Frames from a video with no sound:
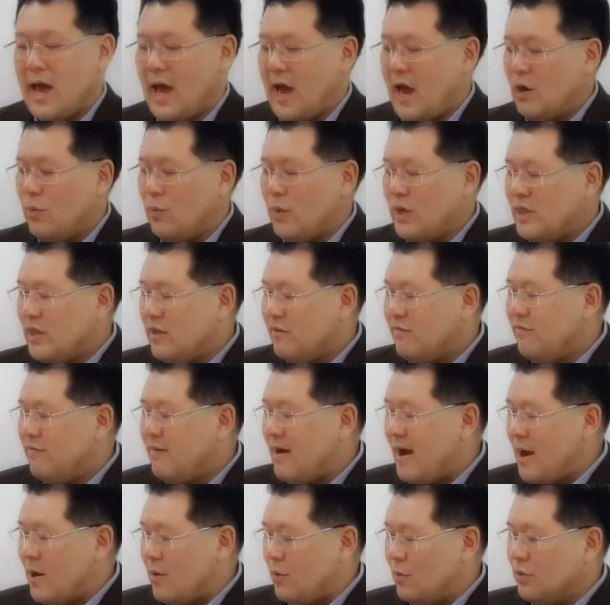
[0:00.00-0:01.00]
And what they
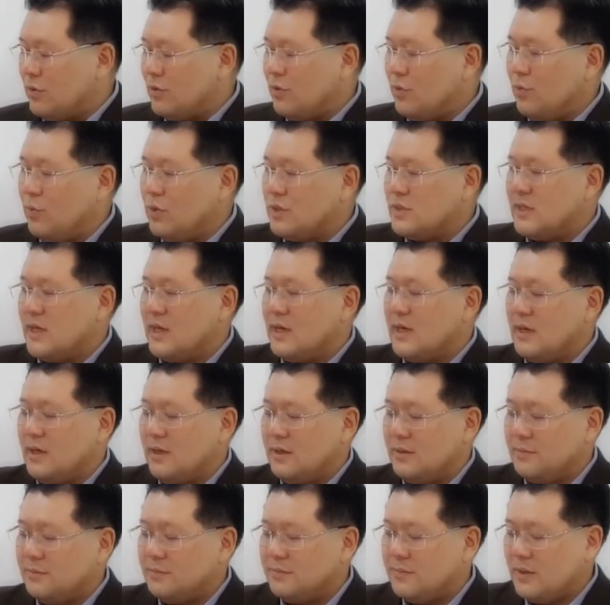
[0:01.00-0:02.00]
found was that
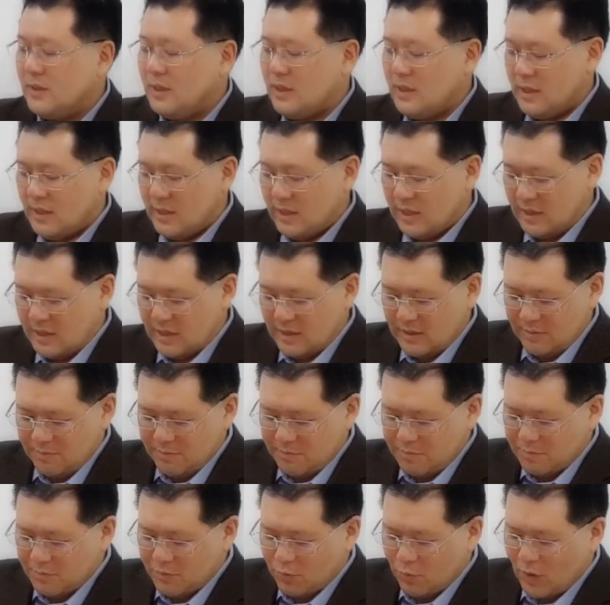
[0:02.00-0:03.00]

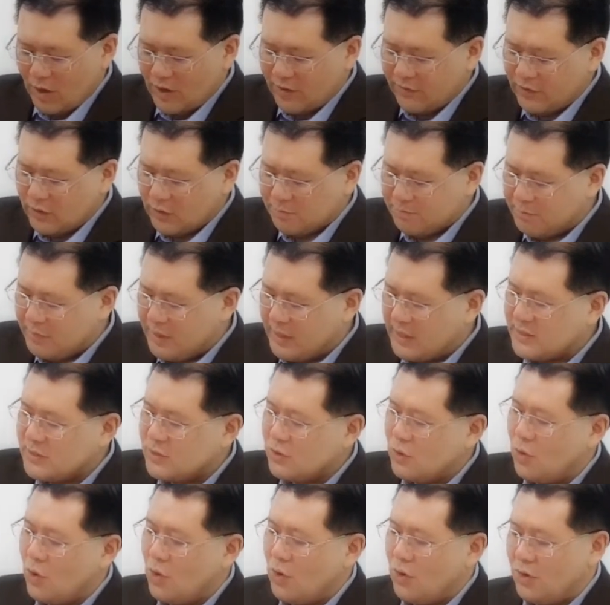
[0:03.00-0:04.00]
one of the
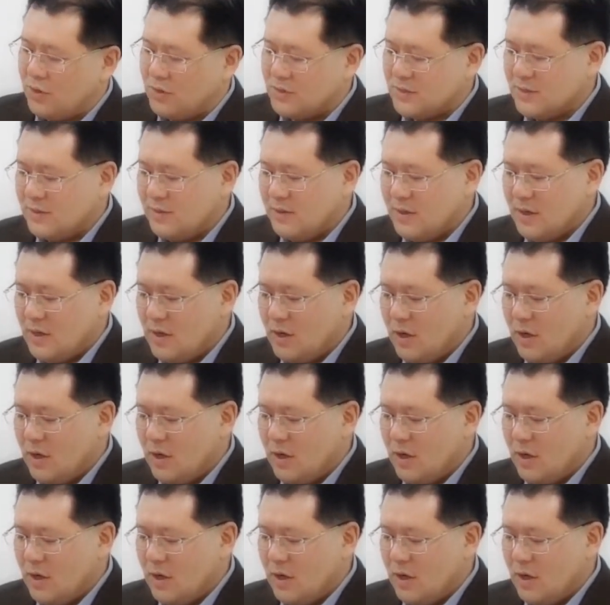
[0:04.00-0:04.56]
biggest cause